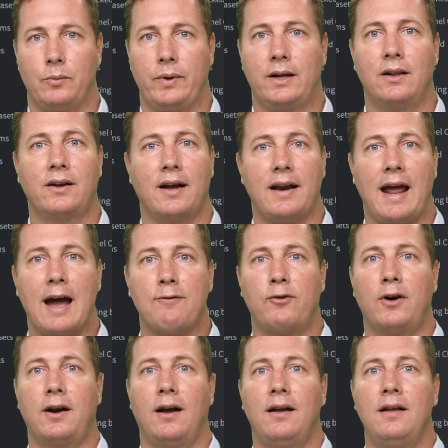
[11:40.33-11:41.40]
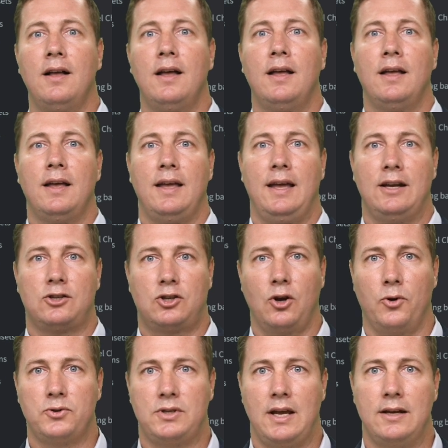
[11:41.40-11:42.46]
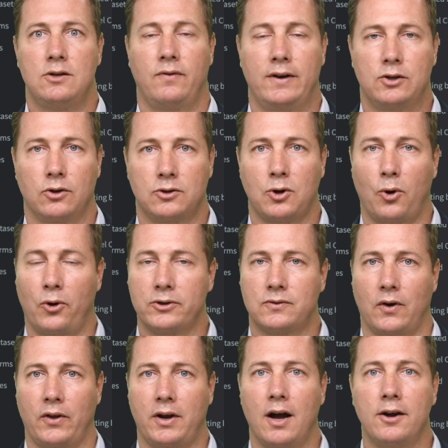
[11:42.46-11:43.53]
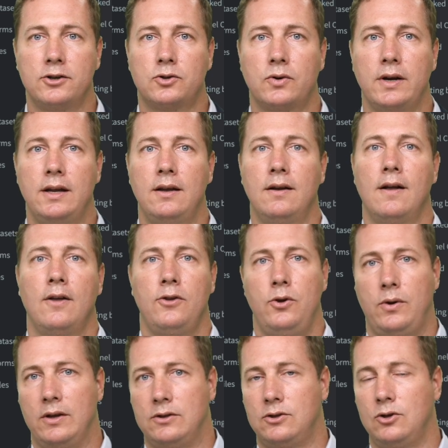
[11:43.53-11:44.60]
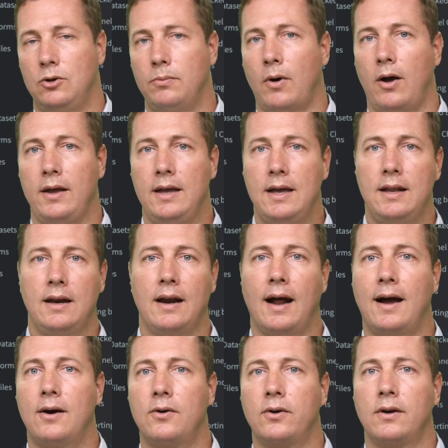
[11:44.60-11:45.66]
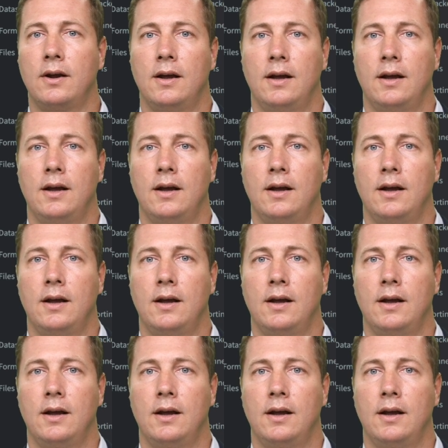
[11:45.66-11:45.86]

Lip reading: We click on Africa, it shows the individual totals for the country. You can zoom in and out.